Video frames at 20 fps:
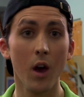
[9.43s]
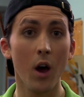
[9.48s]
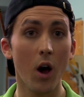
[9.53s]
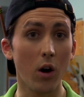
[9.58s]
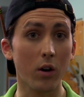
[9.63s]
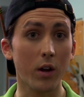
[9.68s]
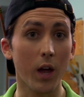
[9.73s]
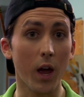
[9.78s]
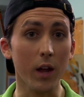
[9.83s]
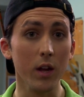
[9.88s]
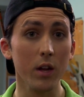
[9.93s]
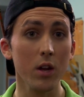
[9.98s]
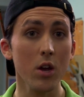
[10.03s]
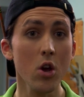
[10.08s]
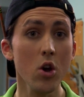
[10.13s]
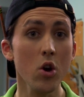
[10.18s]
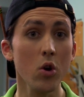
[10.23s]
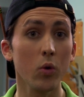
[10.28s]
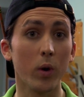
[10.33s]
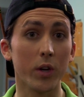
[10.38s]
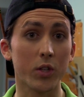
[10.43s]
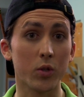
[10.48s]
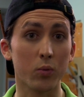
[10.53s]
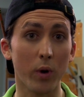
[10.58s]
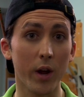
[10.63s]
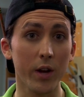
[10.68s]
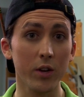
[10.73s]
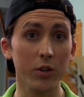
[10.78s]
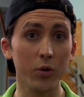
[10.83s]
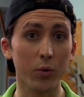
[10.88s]
Okay, what's
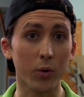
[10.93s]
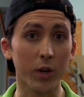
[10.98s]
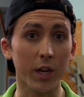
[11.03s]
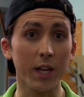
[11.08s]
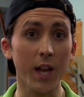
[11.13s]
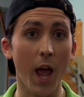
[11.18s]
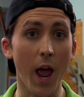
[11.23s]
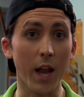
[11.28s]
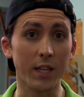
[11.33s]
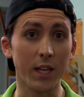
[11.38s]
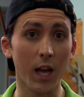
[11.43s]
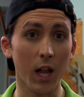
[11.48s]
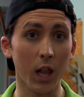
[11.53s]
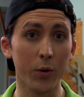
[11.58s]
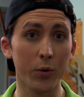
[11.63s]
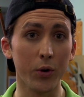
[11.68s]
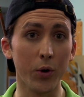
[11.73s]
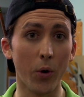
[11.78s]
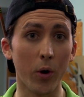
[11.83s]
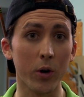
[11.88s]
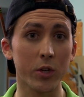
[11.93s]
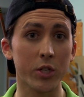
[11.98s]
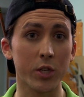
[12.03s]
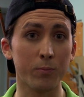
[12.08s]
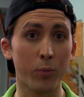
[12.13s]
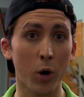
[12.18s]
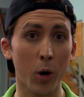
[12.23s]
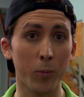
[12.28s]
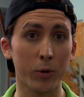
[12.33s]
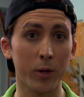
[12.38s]
red and green and yellow and orange and
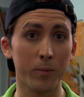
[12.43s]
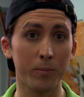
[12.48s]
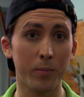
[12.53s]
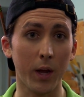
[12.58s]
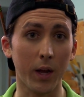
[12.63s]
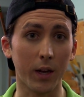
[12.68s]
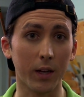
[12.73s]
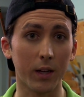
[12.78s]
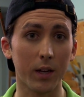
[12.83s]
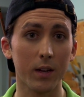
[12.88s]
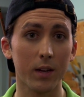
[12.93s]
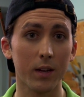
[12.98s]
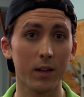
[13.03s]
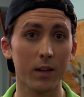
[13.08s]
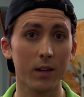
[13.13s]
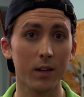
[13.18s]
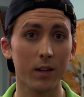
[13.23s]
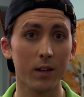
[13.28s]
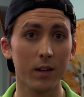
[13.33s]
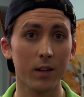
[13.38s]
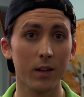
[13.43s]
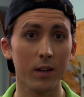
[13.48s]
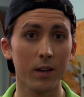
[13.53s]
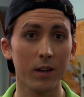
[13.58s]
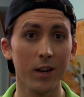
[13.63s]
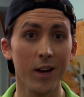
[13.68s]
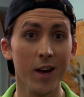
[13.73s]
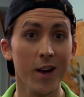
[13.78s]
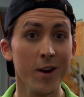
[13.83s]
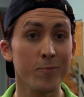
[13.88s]
purple and pink? What?